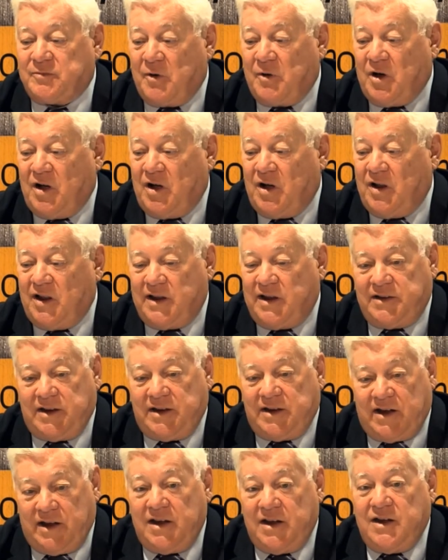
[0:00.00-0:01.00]
small, and
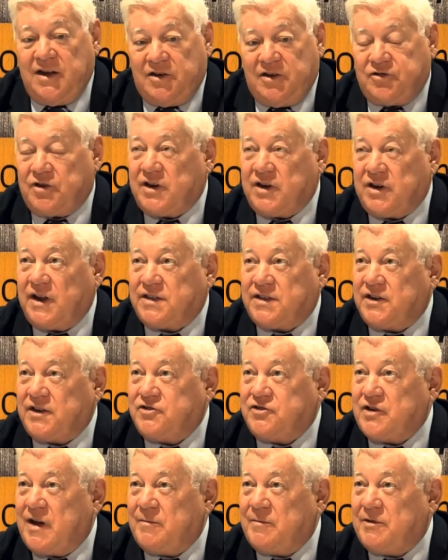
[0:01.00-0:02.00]
should get the
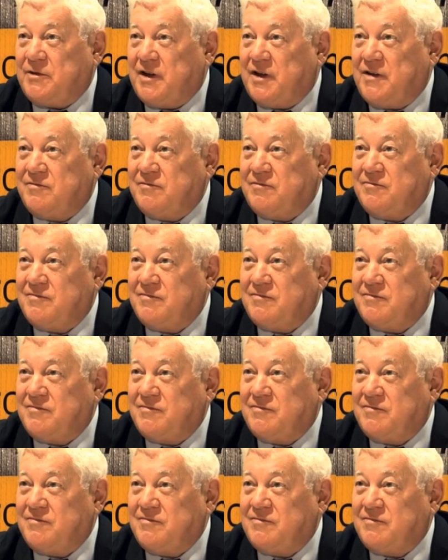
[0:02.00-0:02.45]
job done.